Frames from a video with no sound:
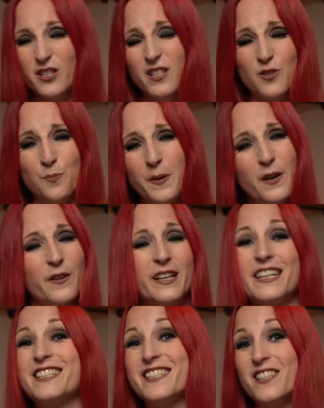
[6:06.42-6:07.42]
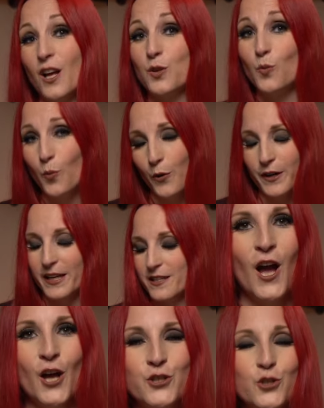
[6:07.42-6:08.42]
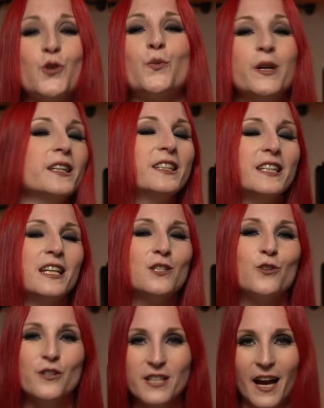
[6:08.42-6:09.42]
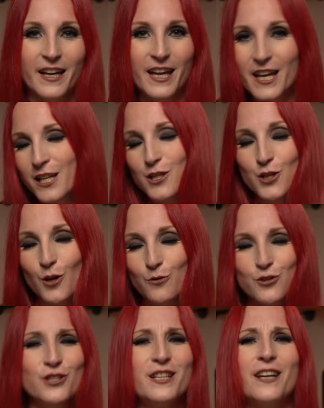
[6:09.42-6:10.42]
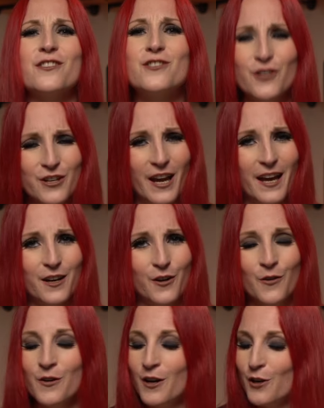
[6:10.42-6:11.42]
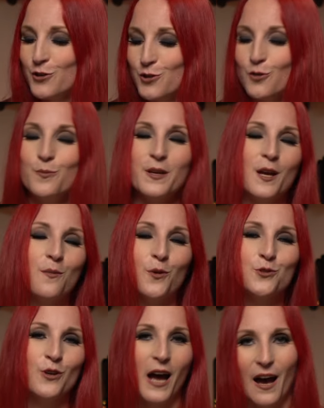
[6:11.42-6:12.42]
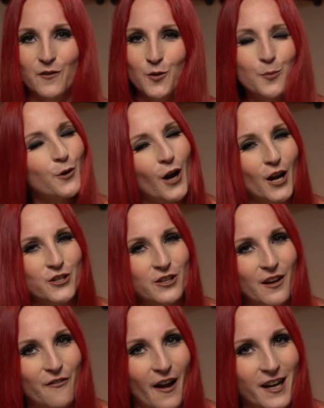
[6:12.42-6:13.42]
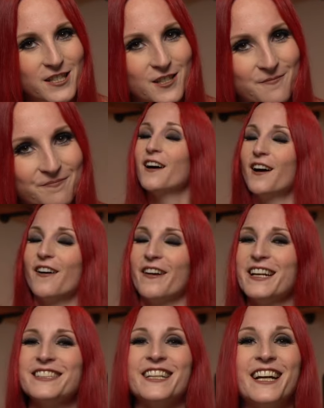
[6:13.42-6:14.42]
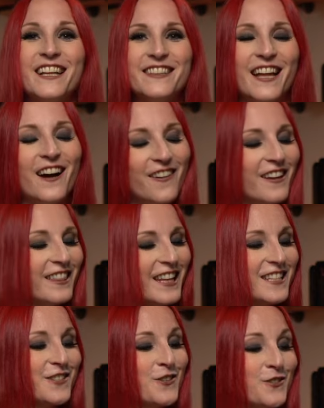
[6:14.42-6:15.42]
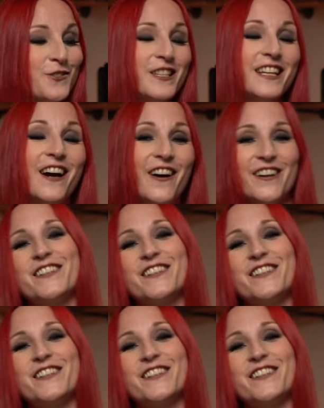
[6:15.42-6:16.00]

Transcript: disappear and it's not working. So you really need to attack each note just like a staccato to be able to have the percussion effect. All right, now let's go to the other